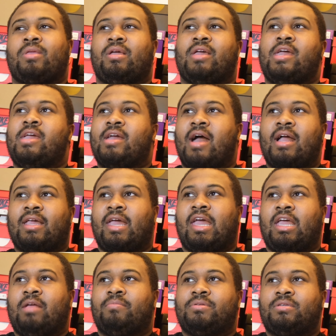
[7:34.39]
He got
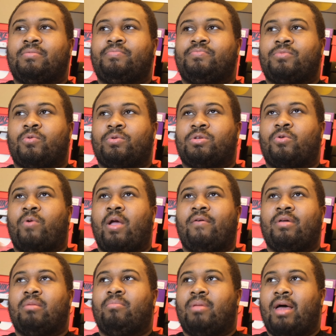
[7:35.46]
games, which are white,
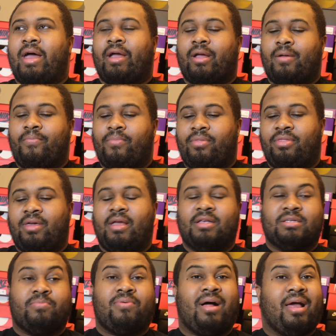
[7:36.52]
red, and black.
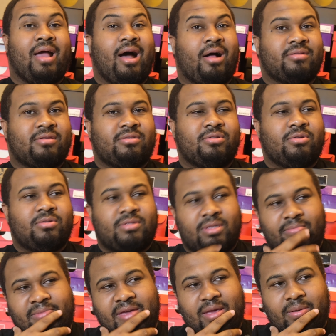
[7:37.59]
These and probably altitudes to
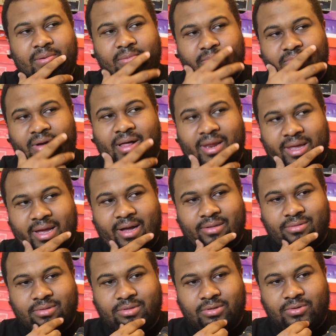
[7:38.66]
me, probably
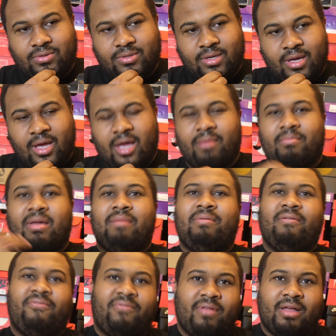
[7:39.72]
altitudes,
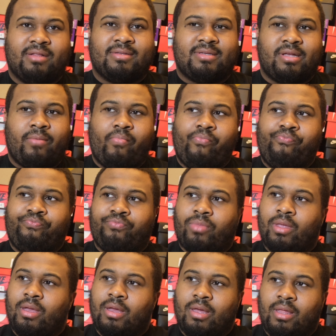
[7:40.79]
maybe flints,
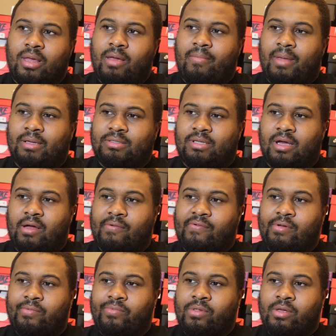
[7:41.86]
and that's tough.
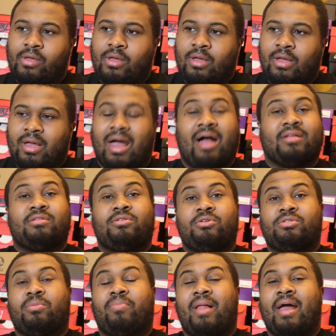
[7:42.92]

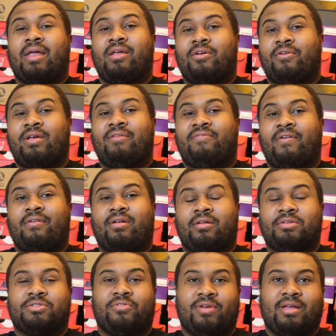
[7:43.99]
Altitudes are black and green, very
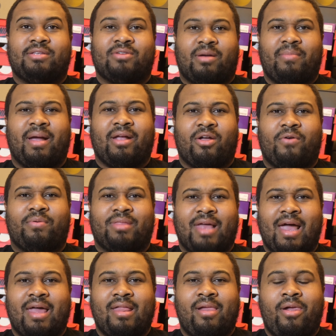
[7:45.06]
close green, so I might go with
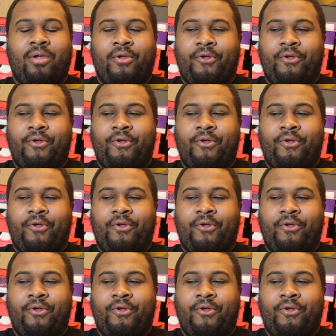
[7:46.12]
that.